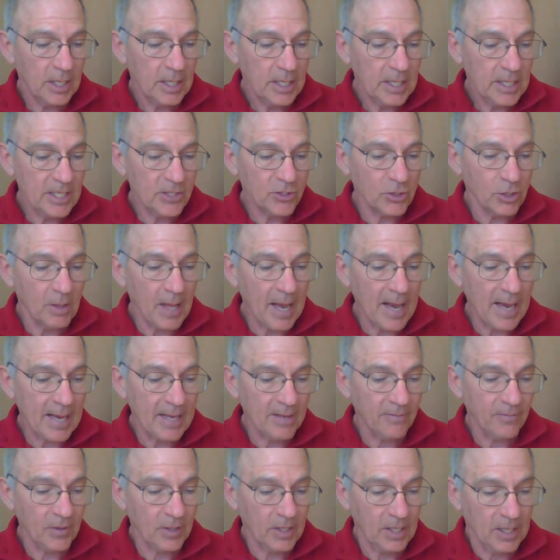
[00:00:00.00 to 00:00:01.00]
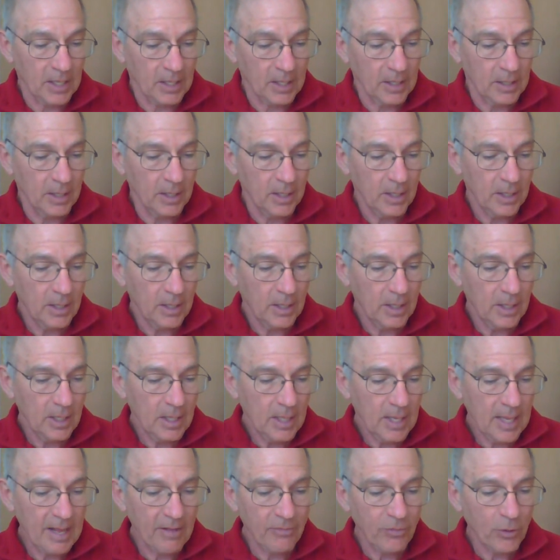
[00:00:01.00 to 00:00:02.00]
"He's alive again."
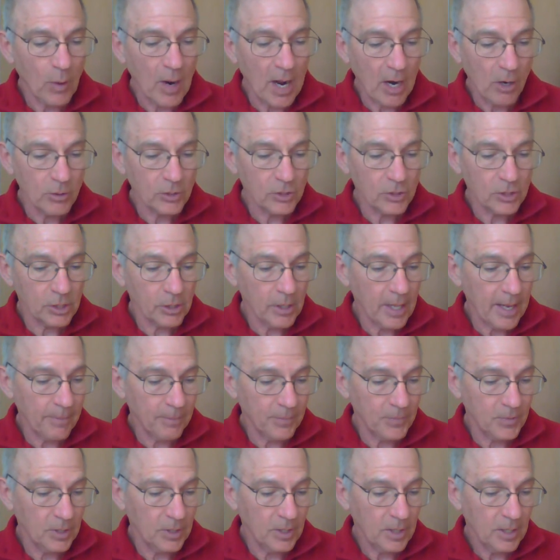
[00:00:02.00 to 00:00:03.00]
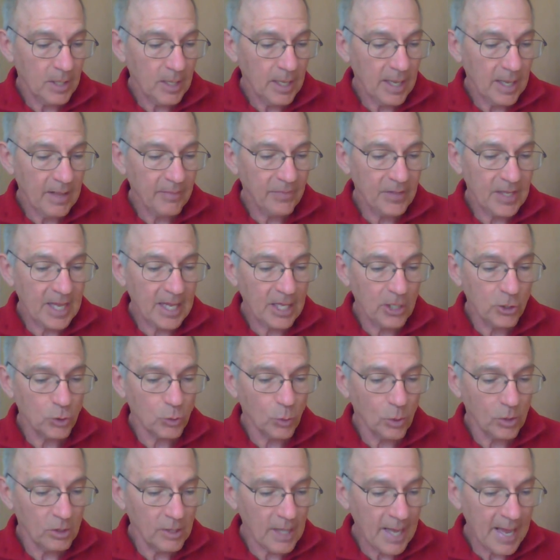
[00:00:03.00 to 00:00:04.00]
And their hearts leapt, and the
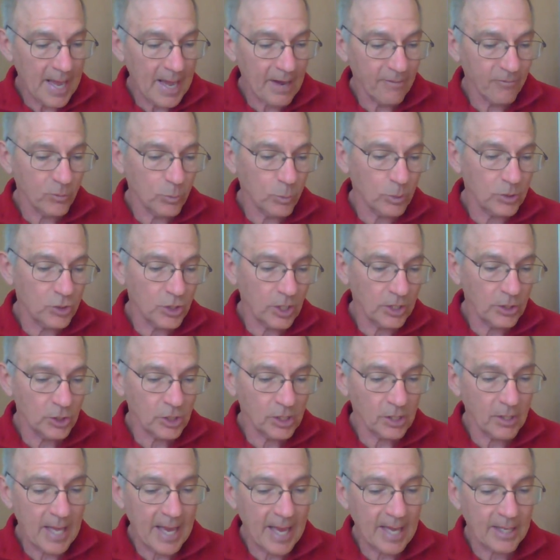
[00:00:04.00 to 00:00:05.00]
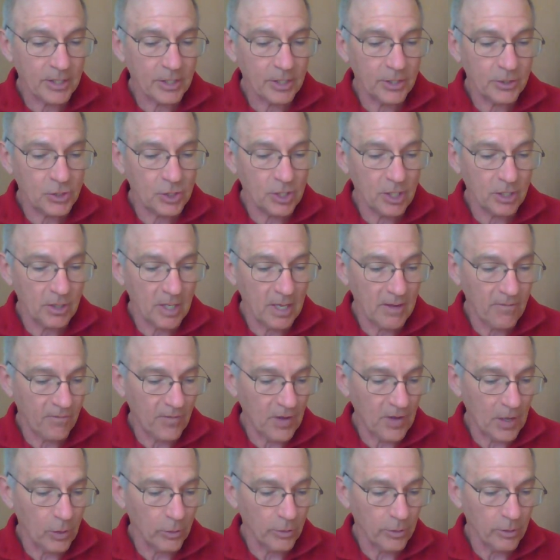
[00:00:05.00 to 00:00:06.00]
angel laughed with such gladness that they
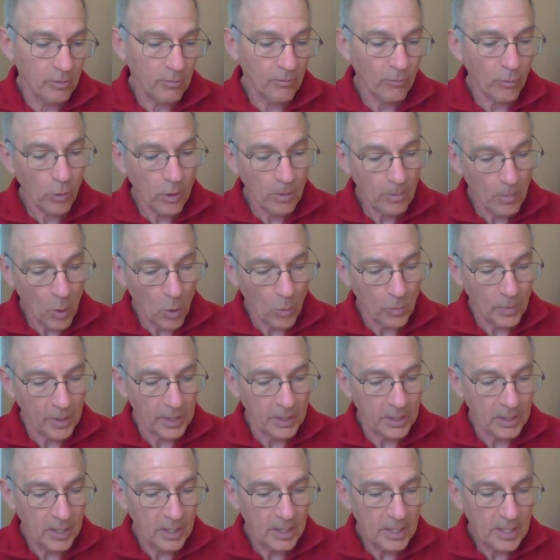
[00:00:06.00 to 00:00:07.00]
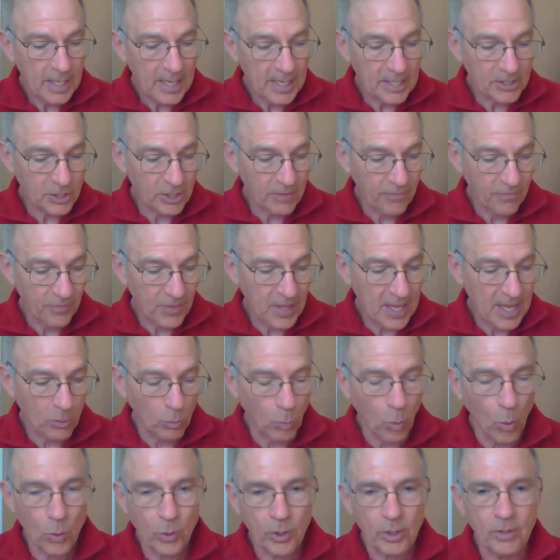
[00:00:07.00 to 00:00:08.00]
felt, for a moment, as if they had
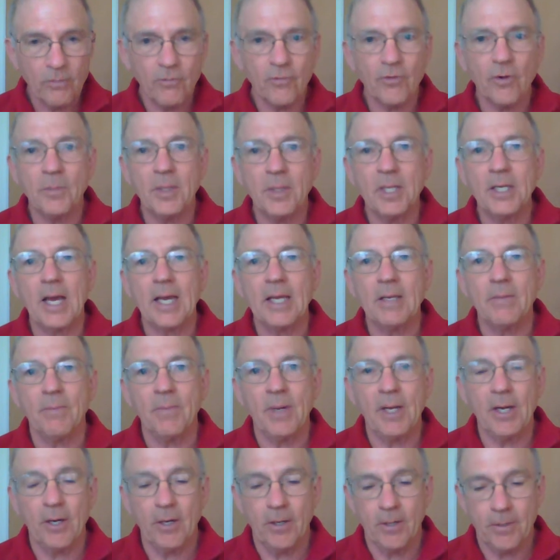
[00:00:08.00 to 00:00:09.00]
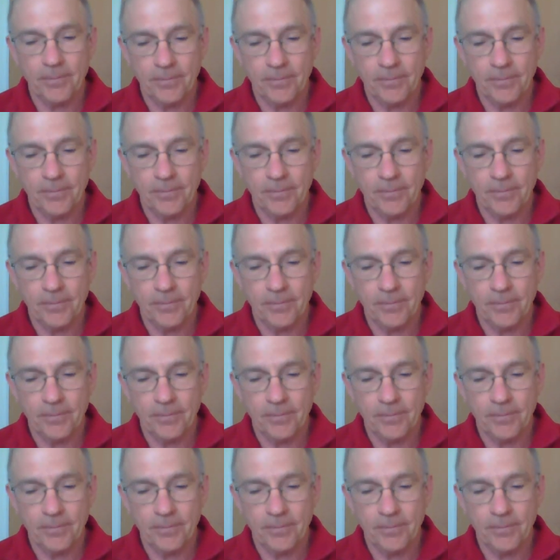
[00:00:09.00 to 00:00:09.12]
woken from a nightmare.